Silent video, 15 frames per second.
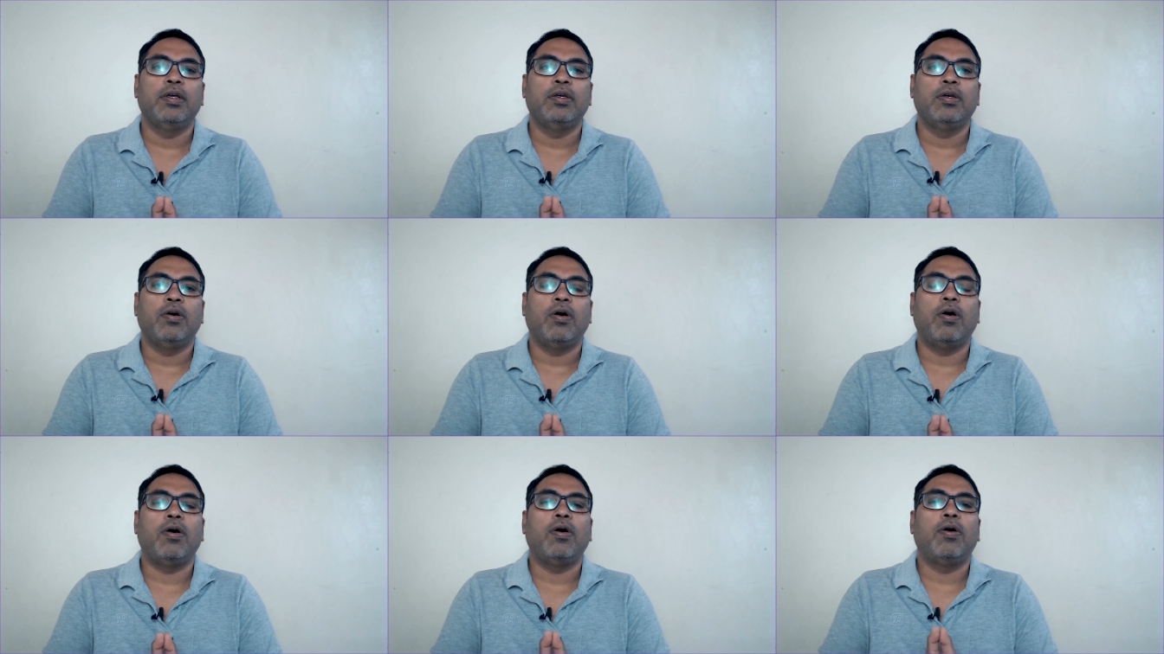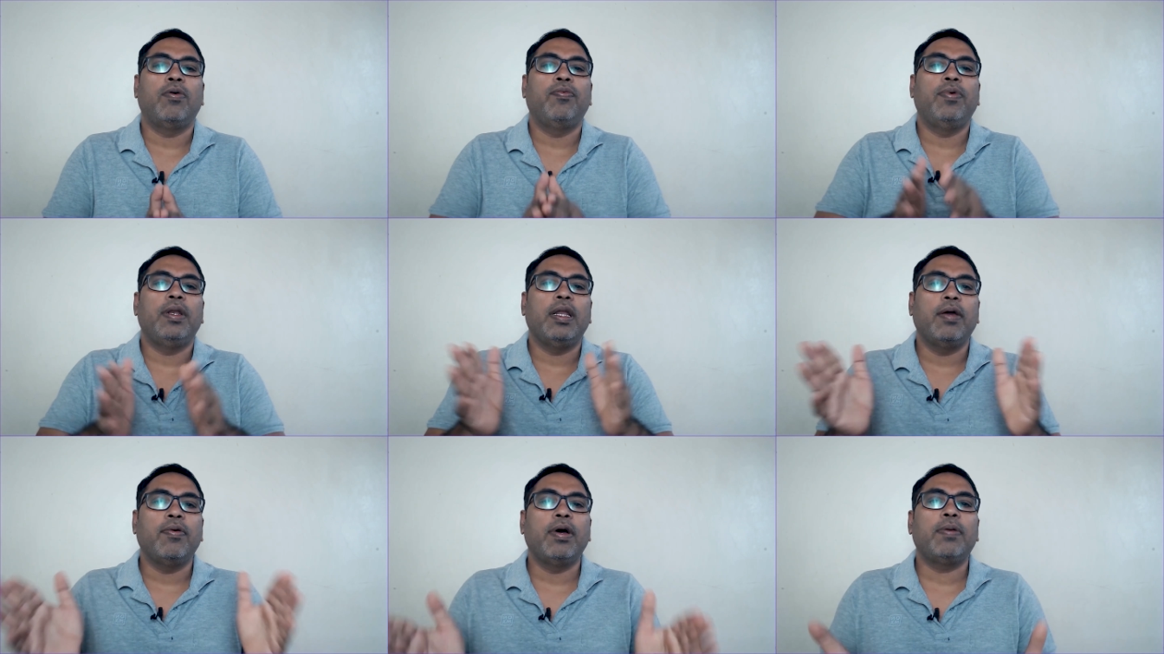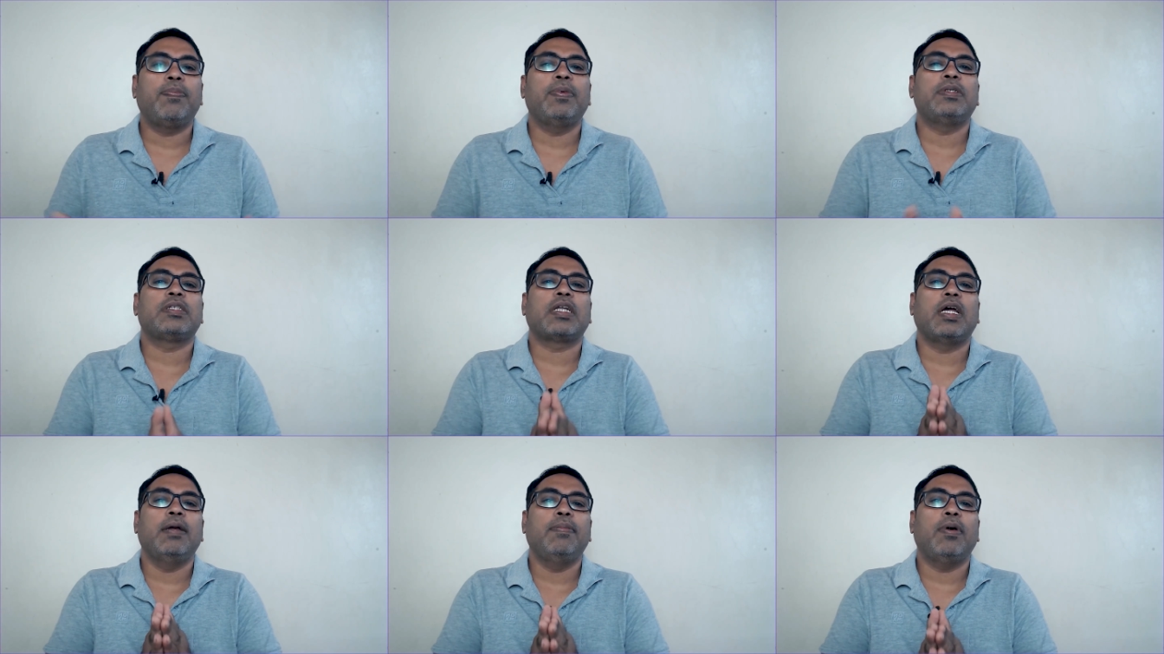or we never
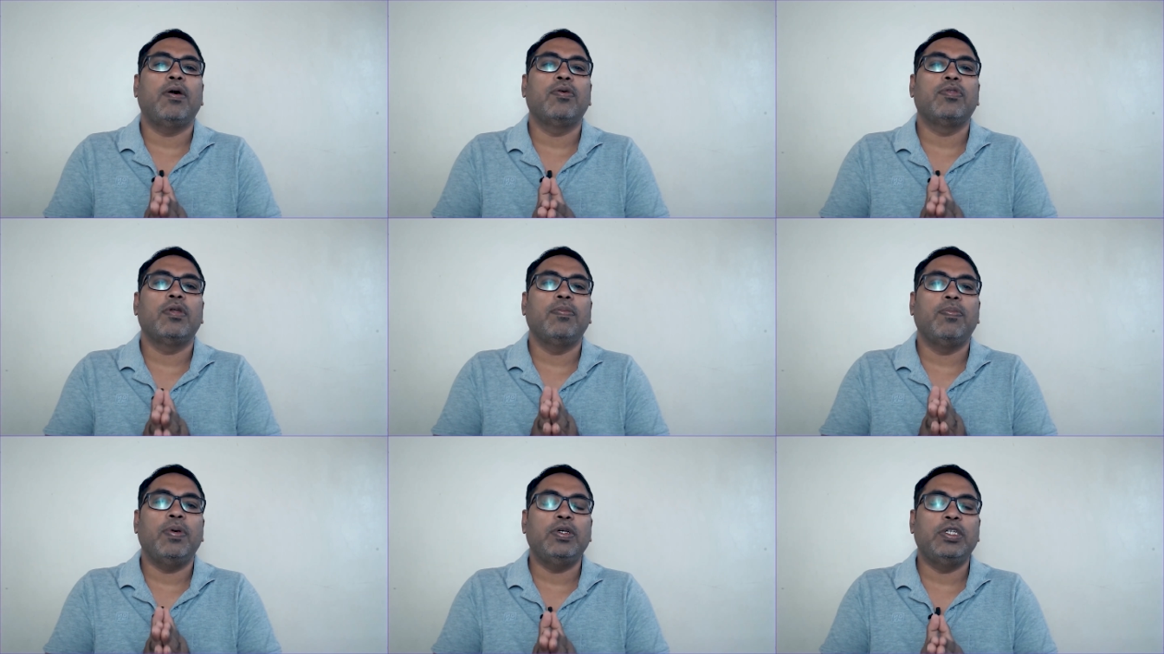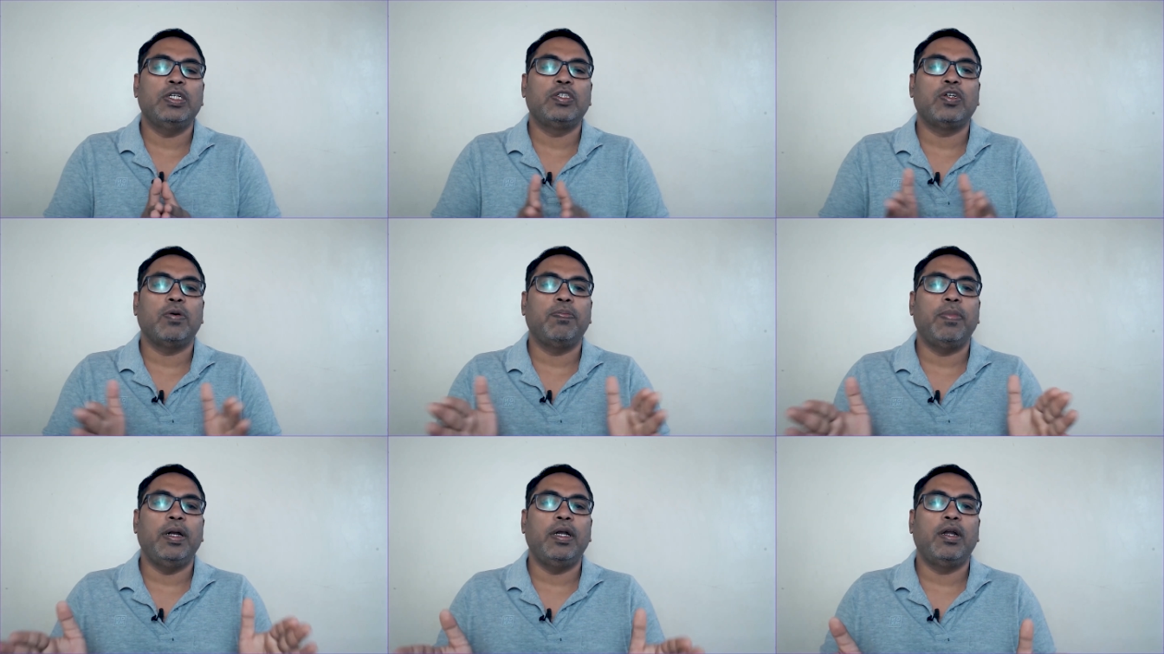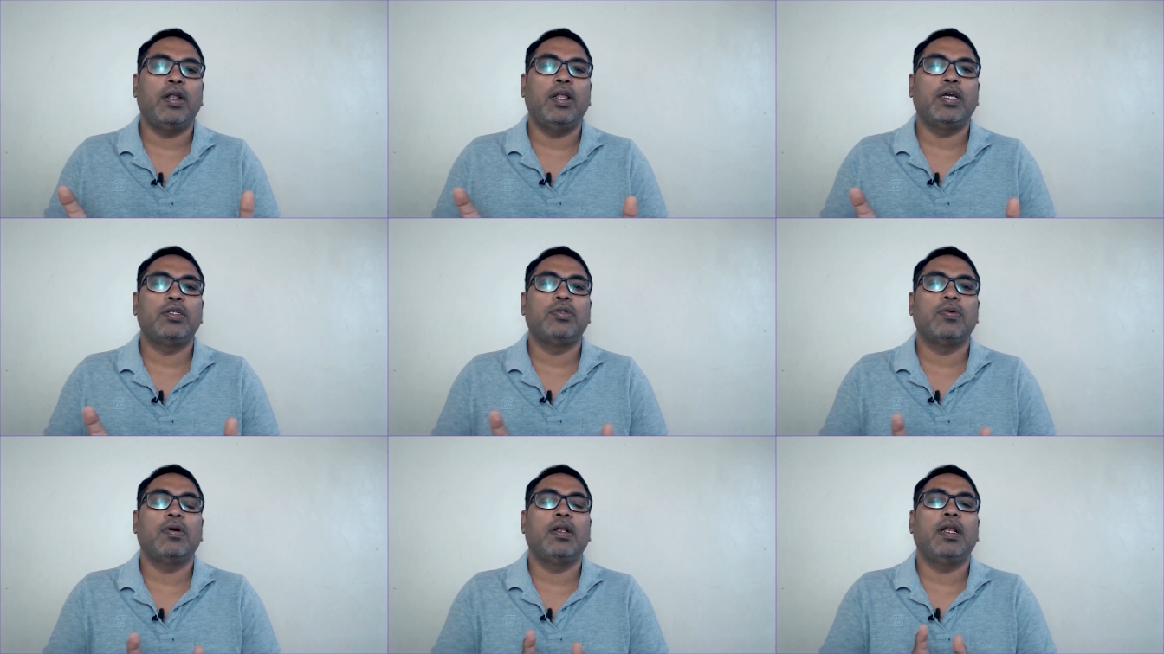prescribe on the basis of
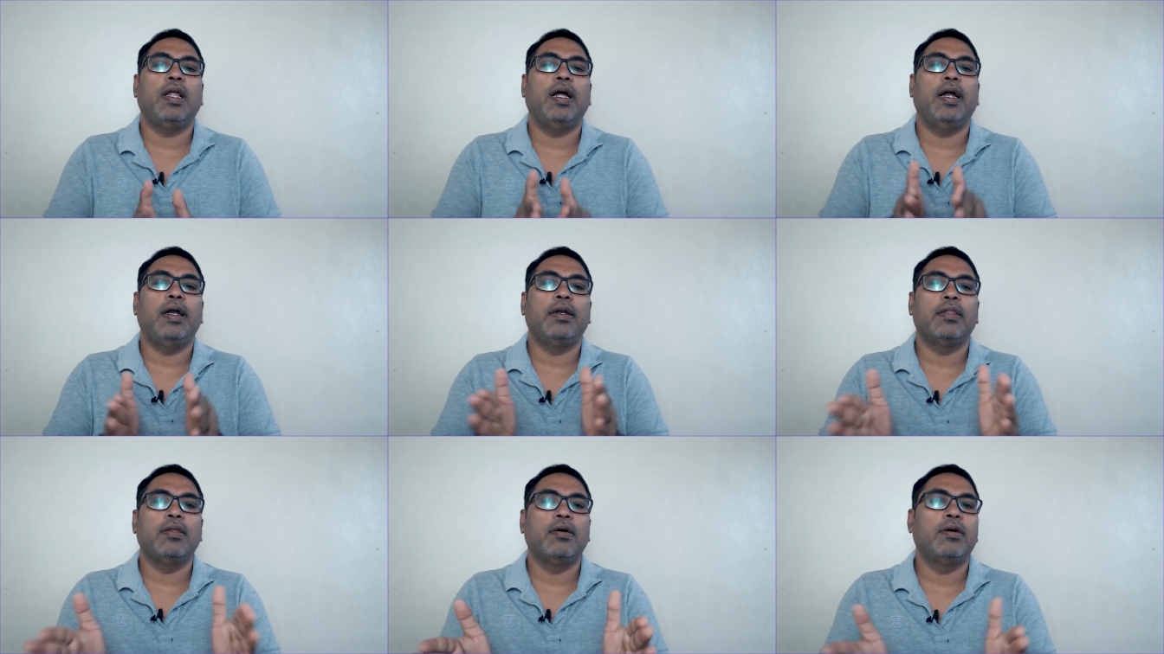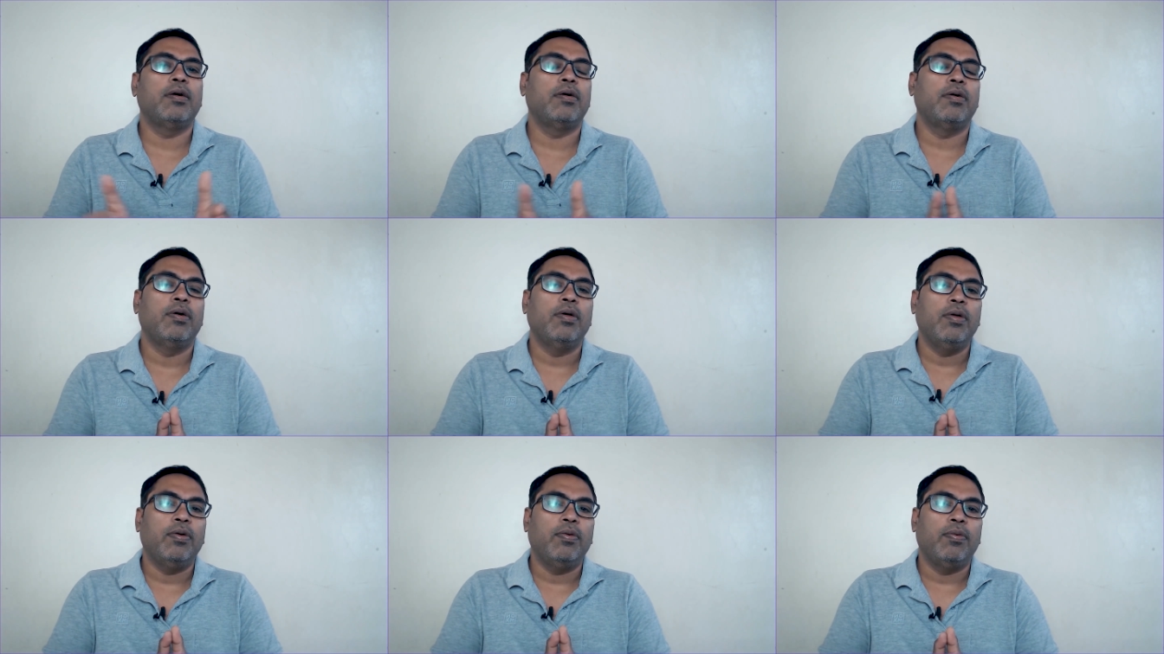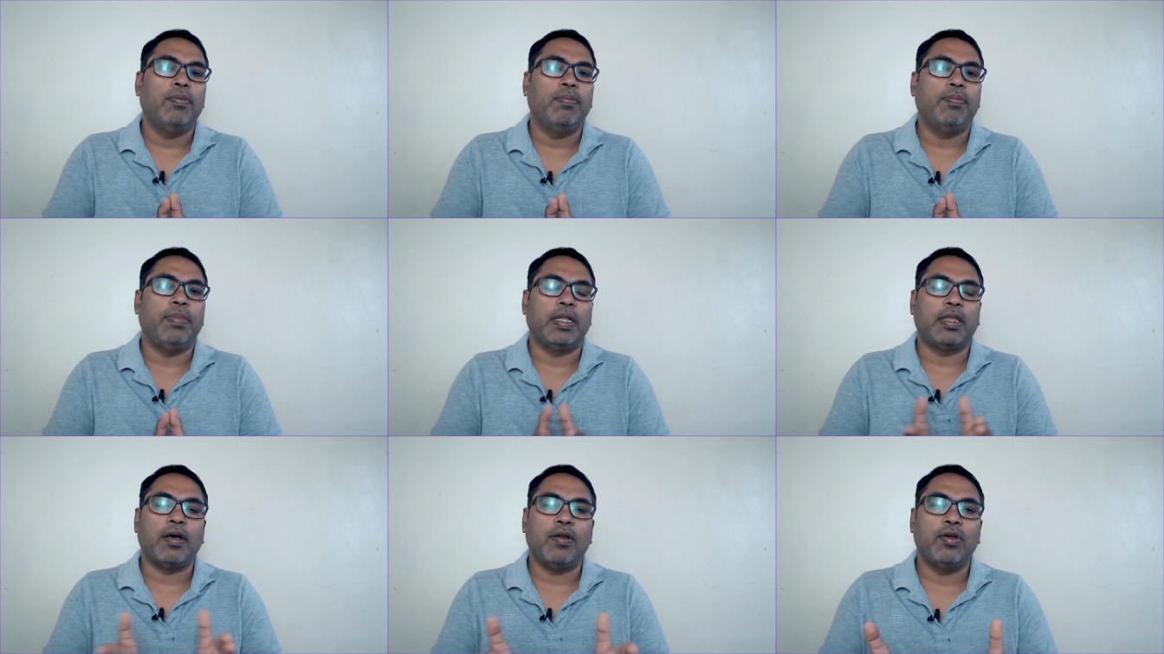intellectual and the
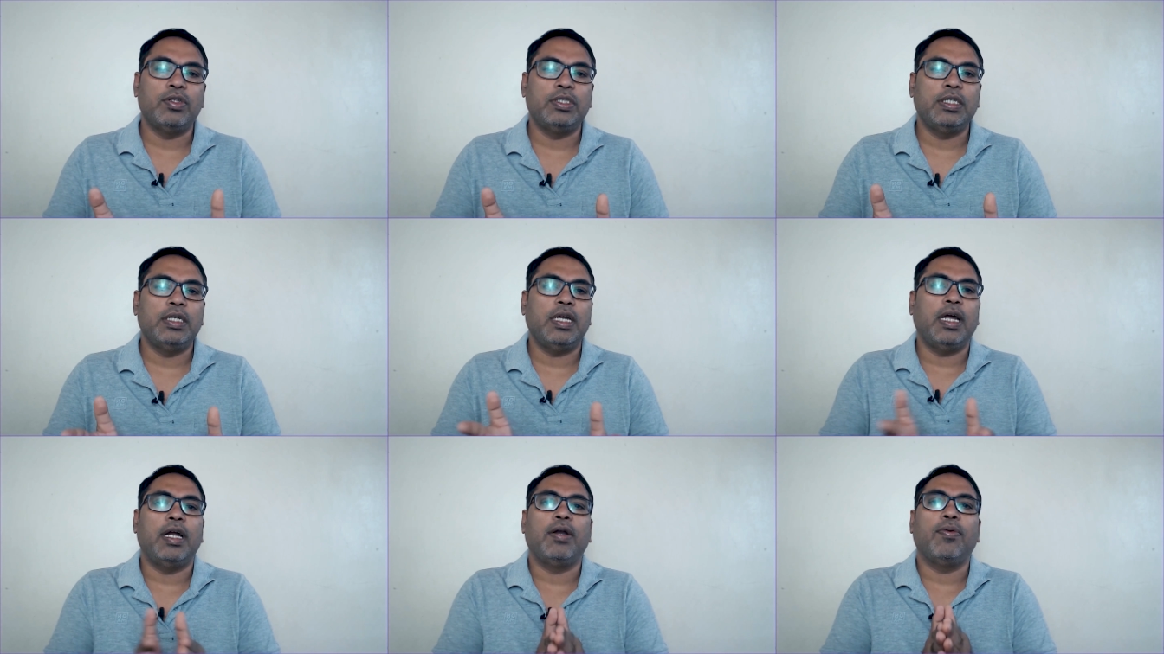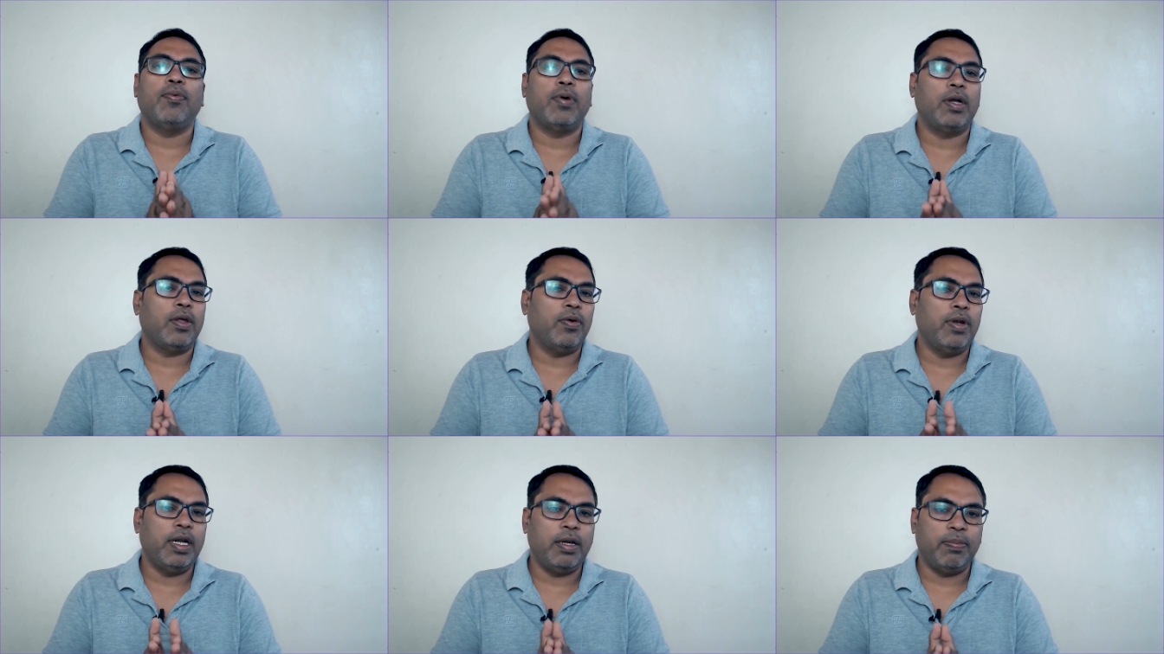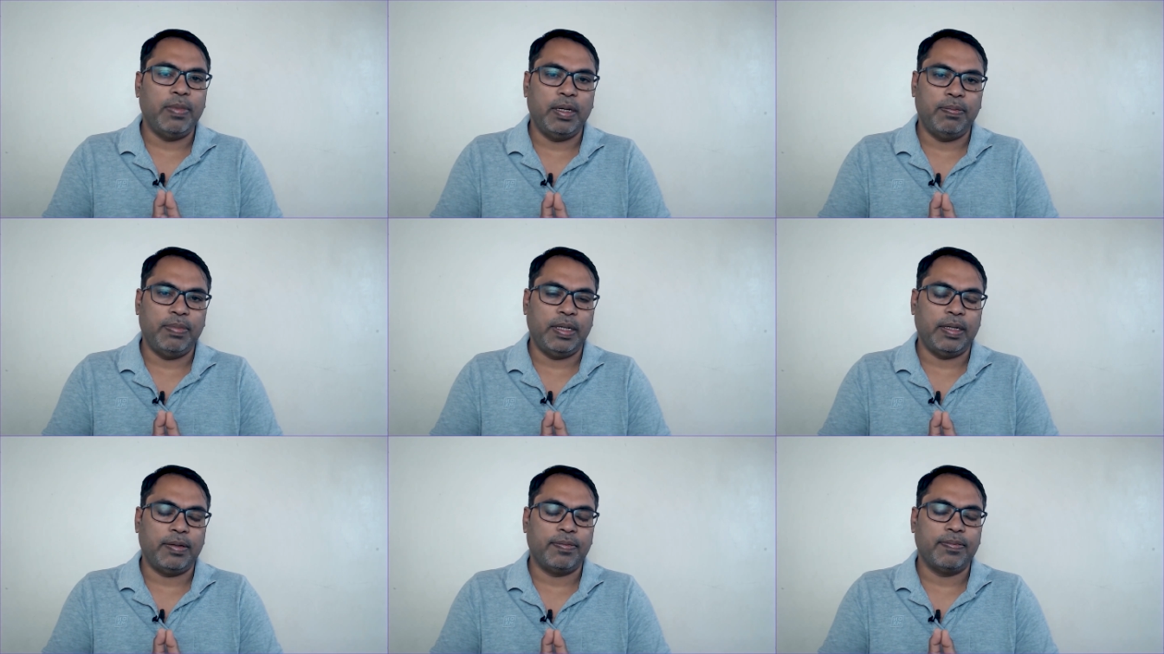pathology and whatever it may
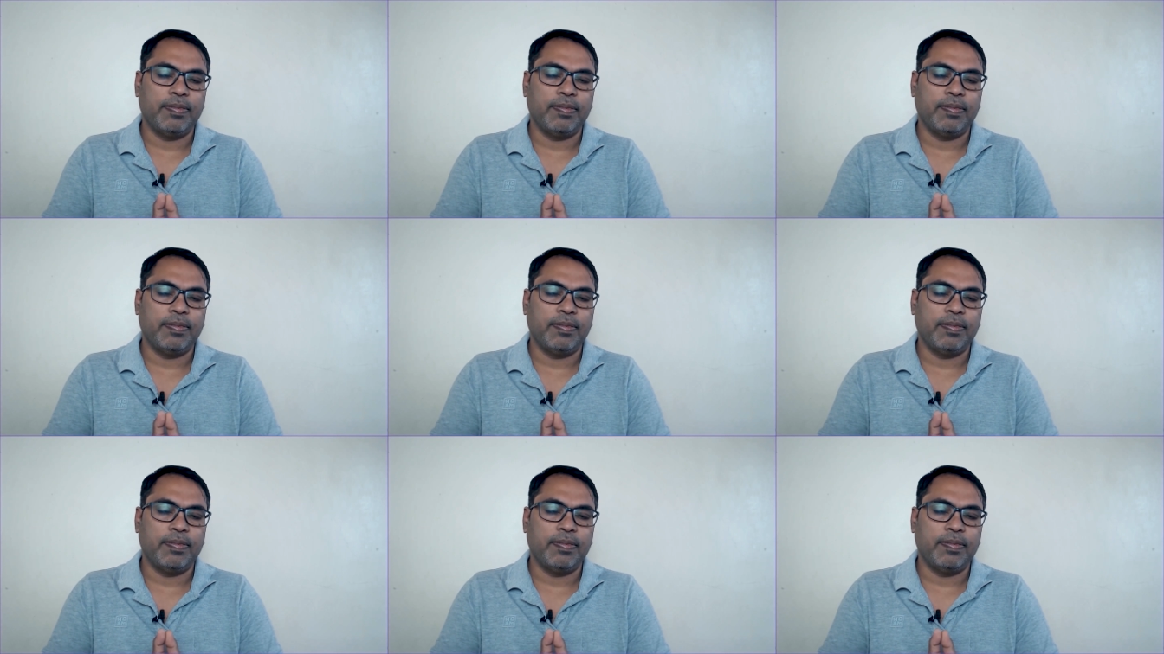be.